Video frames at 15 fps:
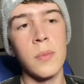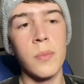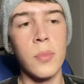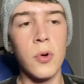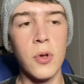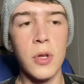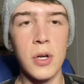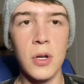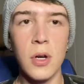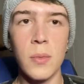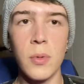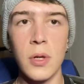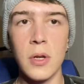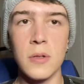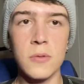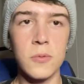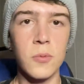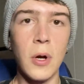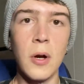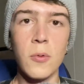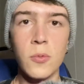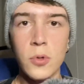pull that crap
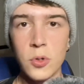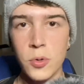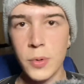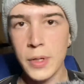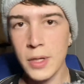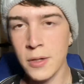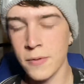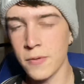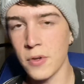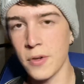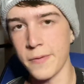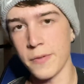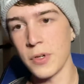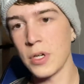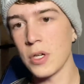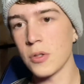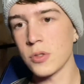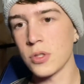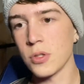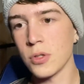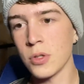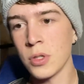around real quick. If you're on a
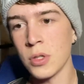Freecoaster,